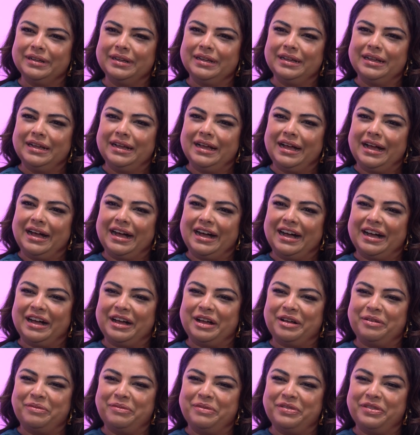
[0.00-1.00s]
Mm-hmm.
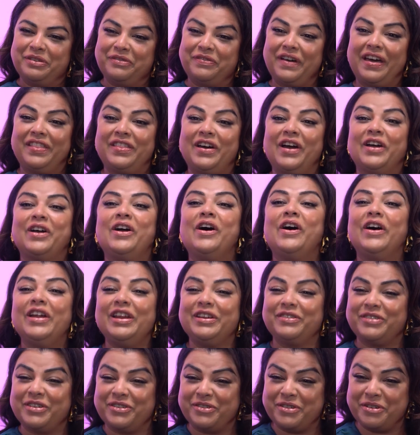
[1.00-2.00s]
Um, the fact that I can't
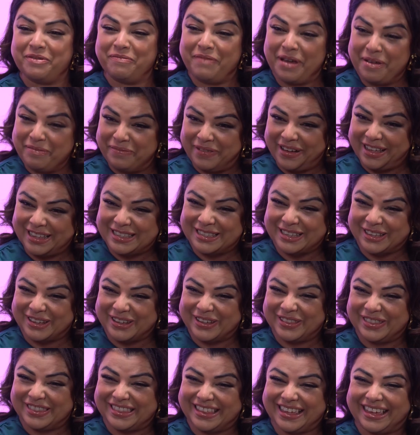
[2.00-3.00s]
even remember is a
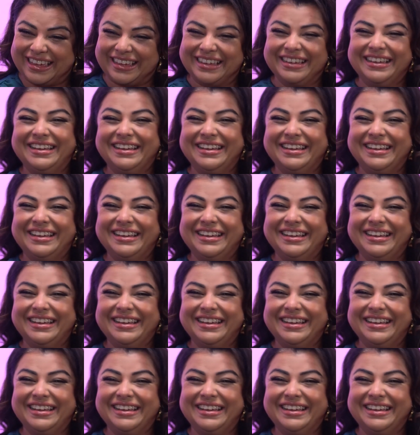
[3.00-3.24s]
good thing.